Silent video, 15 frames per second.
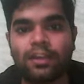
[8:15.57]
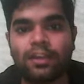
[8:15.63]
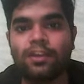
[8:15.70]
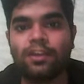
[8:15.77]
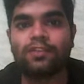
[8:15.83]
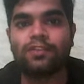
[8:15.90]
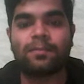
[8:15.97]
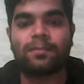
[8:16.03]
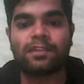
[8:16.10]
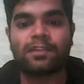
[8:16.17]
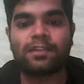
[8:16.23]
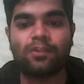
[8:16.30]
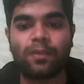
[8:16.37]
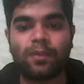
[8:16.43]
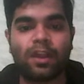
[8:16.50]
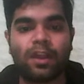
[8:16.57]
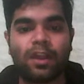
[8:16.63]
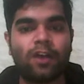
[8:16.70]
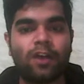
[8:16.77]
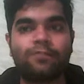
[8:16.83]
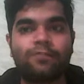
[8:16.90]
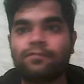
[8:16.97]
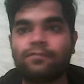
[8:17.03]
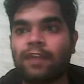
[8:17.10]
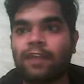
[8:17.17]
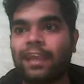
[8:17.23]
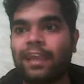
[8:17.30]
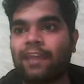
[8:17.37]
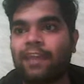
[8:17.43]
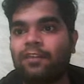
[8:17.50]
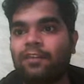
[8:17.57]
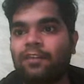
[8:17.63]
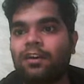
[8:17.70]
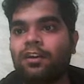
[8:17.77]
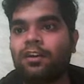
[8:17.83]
So I'm just going off. I have a,